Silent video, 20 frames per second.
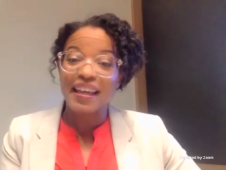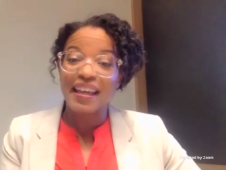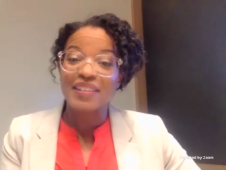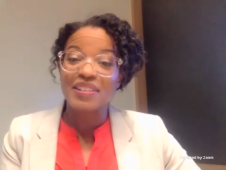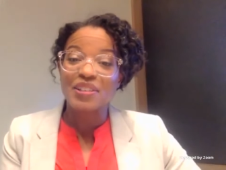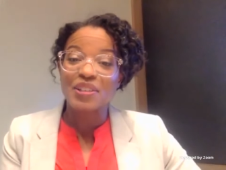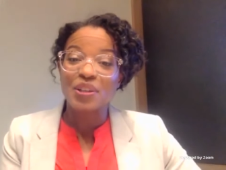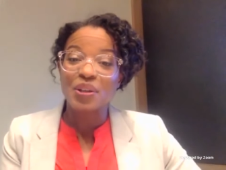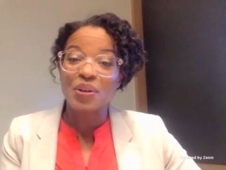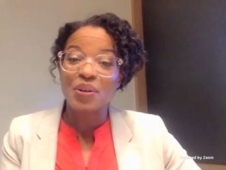
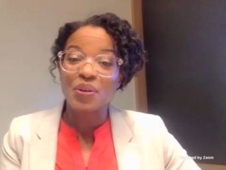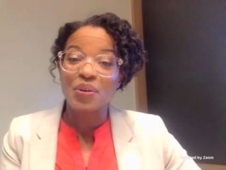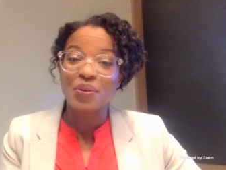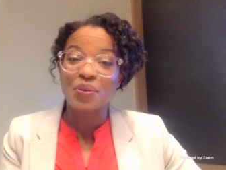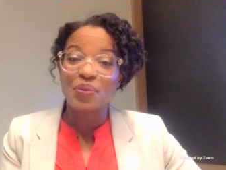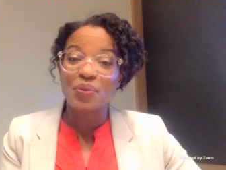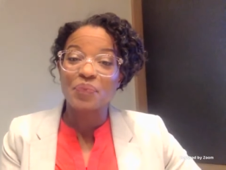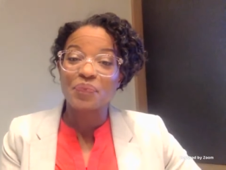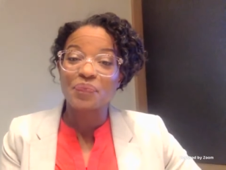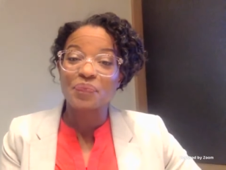And
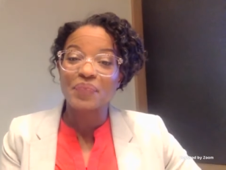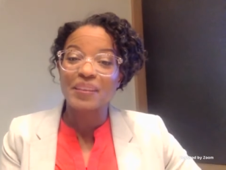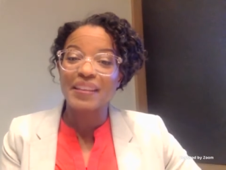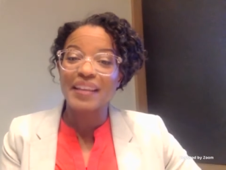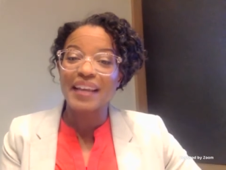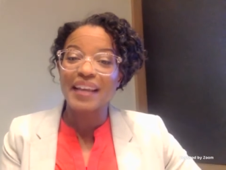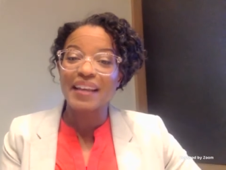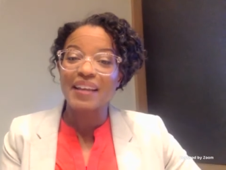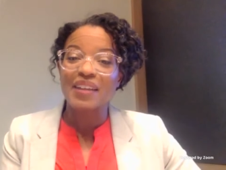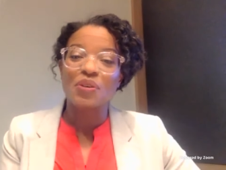so
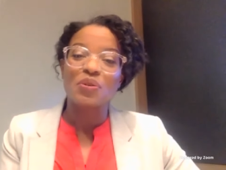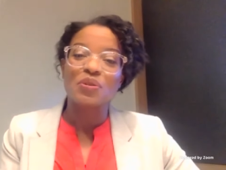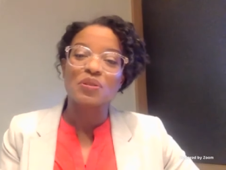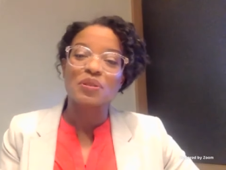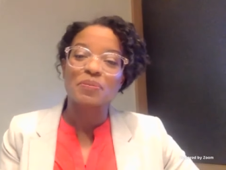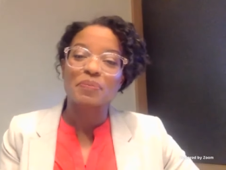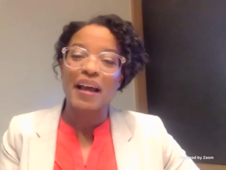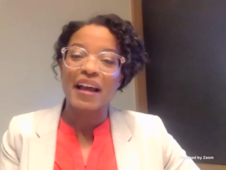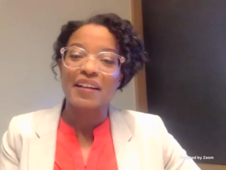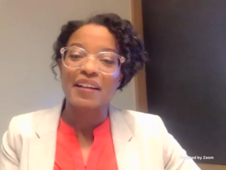that
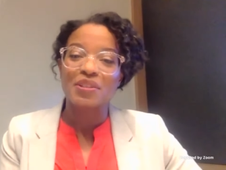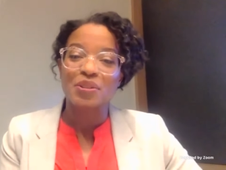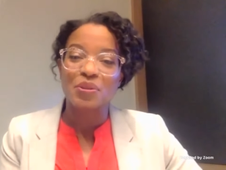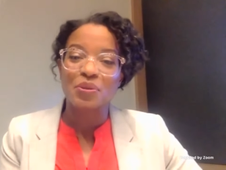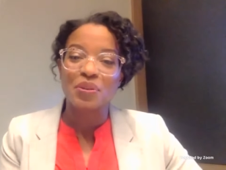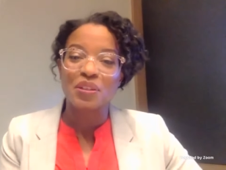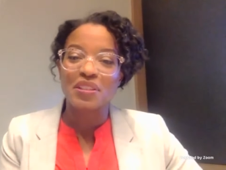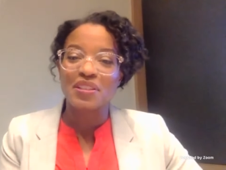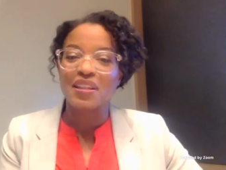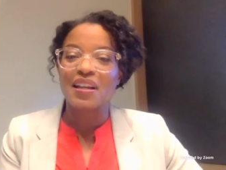goes back
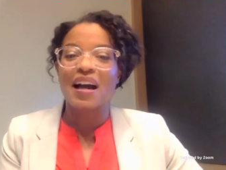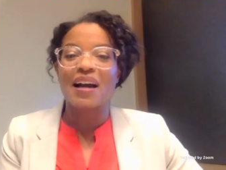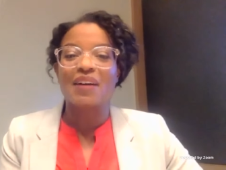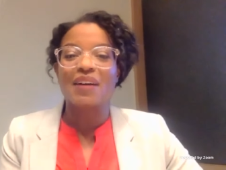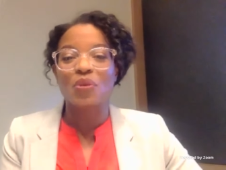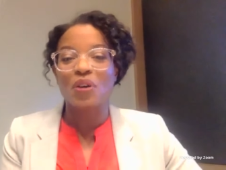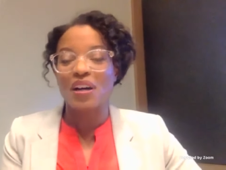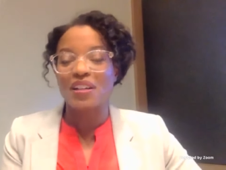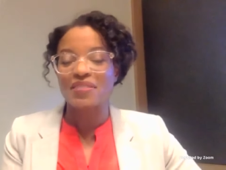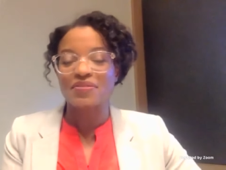to this
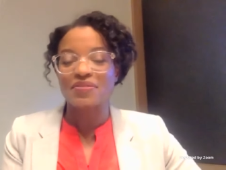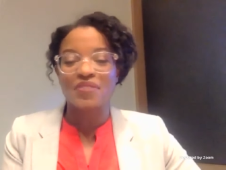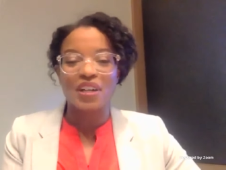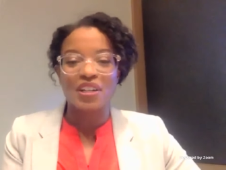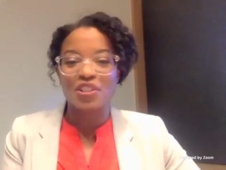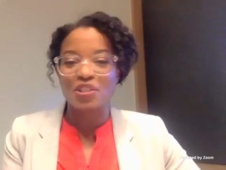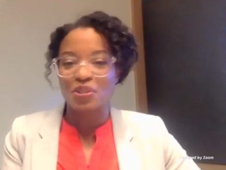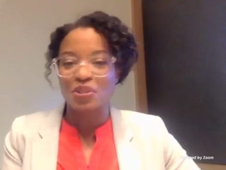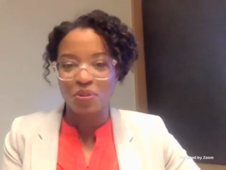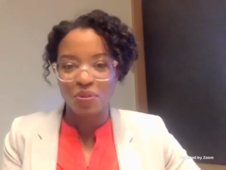cross
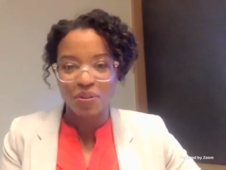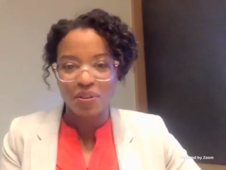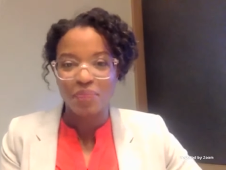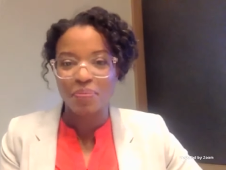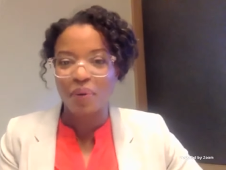functional